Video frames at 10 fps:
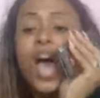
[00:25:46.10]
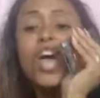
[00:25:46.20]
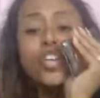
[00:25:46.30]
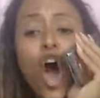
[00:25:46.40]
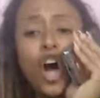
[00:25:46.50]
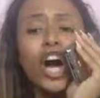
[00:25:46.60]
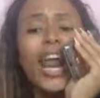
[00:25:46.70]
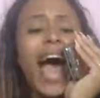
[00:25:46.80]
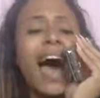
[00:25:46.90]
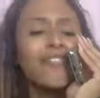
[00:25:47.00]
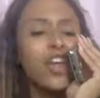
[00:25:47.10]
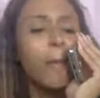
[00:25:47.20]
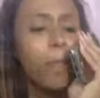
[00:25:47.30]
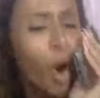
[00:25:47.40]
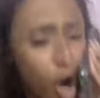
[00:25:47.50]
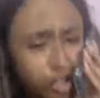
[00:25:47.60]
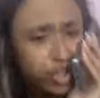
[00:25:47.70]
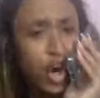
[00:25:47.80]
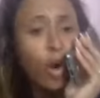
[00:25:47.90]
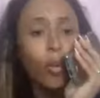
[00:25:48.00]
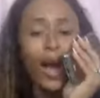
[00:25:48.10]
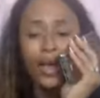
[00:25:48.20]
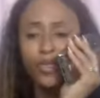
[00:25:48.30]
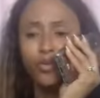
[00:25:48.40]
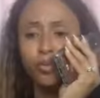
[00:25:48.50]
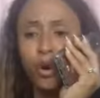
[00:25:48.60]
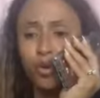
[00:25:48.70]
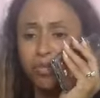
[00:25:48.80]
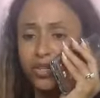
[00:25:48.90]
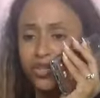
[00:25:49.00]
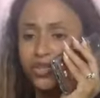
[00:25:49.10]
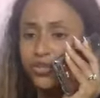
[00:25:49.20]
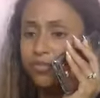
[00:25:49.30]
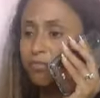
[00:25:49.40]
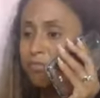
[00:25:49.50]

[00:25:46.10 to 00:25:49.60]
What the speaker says: You're going to have to push your way through purpose.